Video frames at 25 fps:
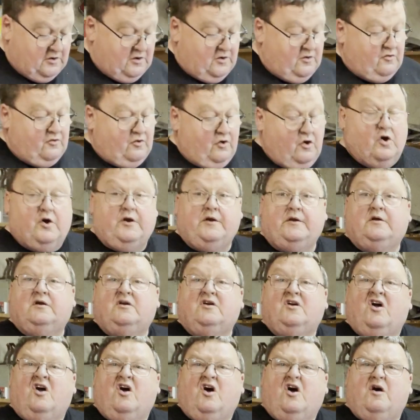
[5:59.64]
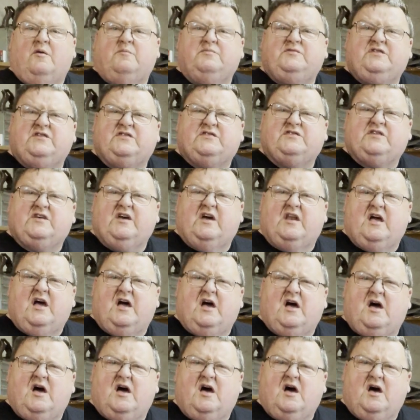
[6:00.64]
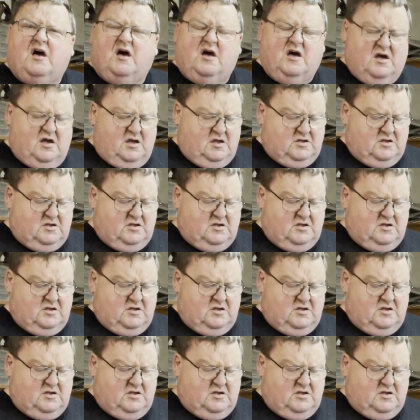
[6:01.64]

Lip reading: Right, I'm just gonna